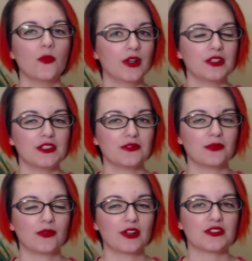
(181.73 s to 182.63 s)
One of these
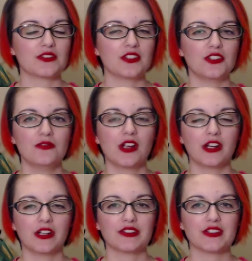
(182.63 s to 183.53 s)
rewards is a new
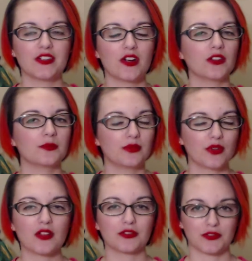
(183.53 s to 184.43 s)
currency called
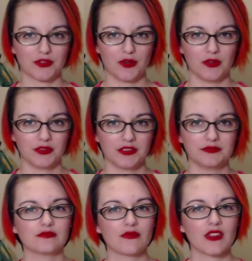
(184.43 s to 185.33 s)
Brawlers Gold.
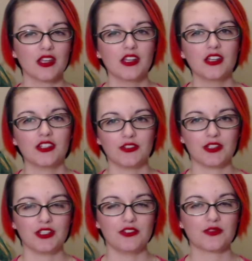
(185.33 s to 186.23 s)
You
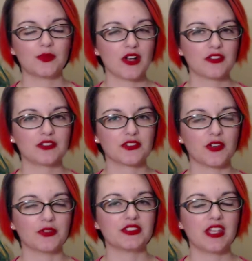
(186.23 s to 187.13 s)
can use Brawlers
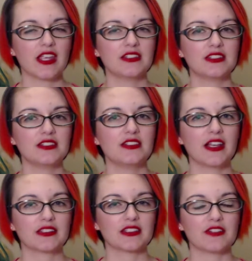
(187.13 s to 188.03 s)
Gold to take it to the
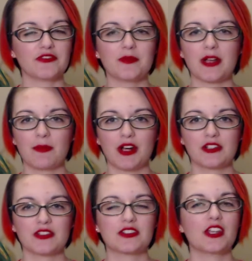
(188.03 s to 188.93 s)
next level by
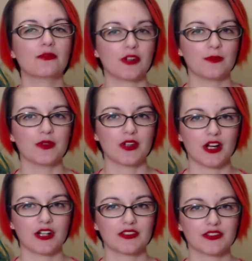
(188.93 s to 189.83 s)
purchasing Rumble
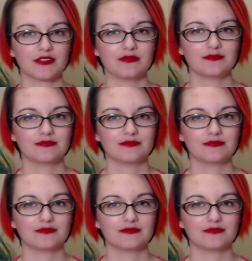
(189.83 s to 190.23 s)
cards.